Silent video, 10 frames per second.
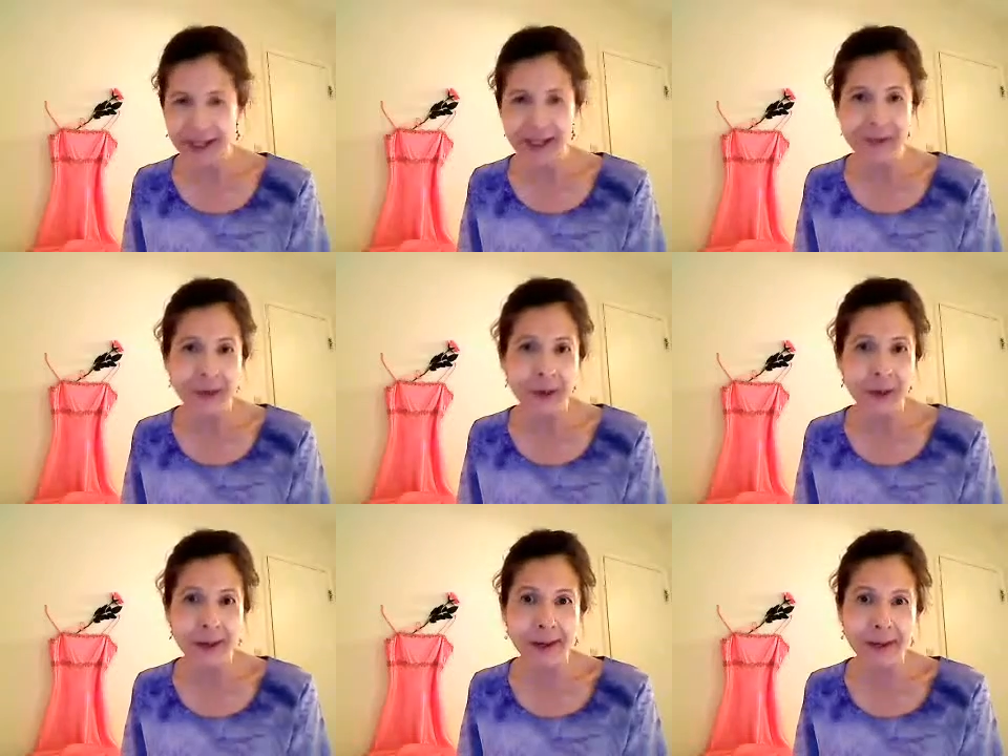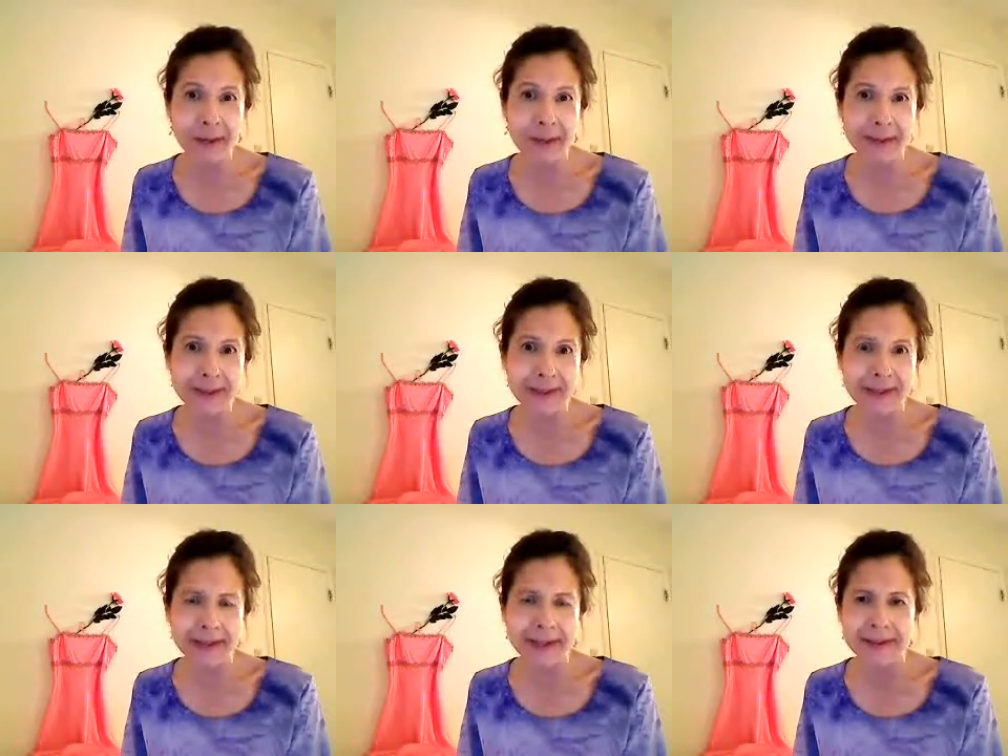I don't even know a lot about these
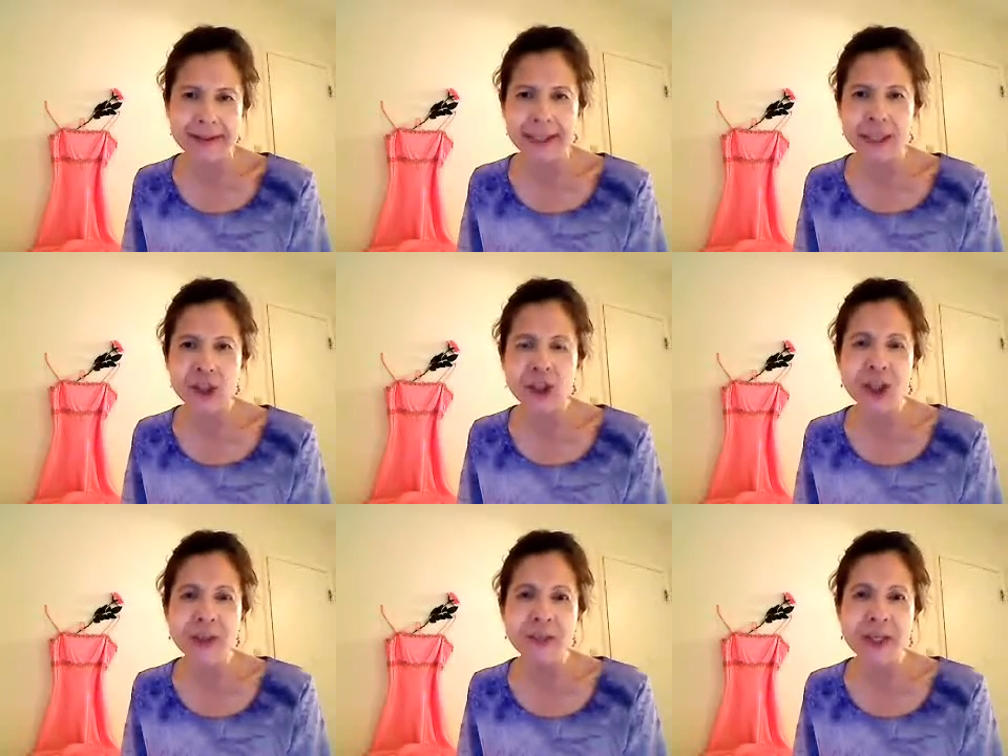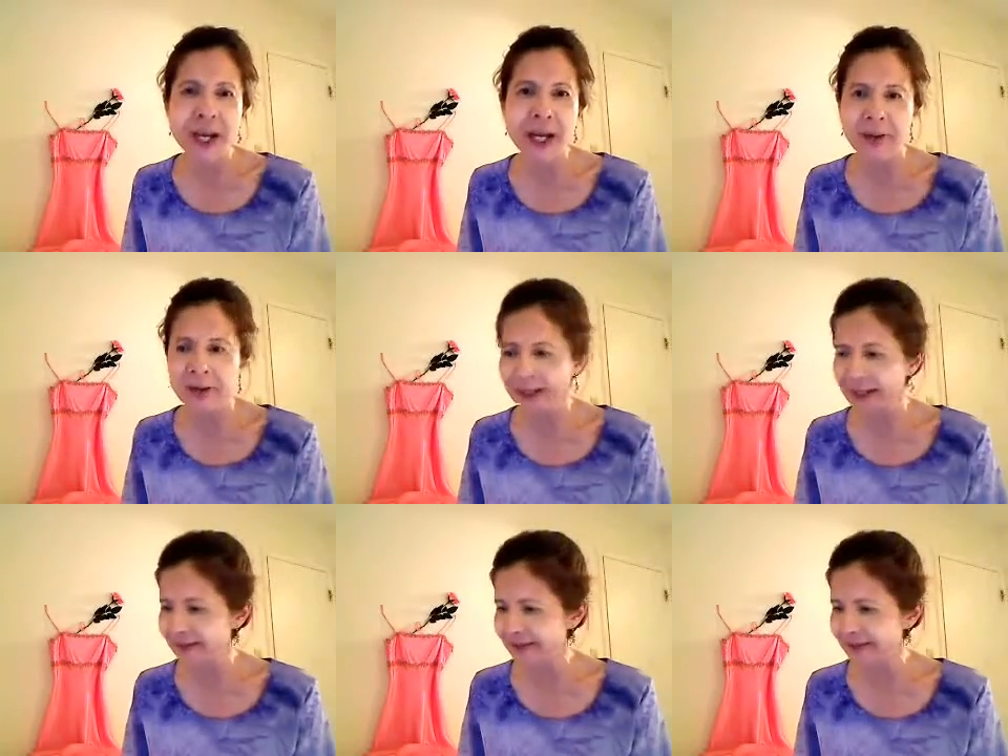guys. Jim Carrey,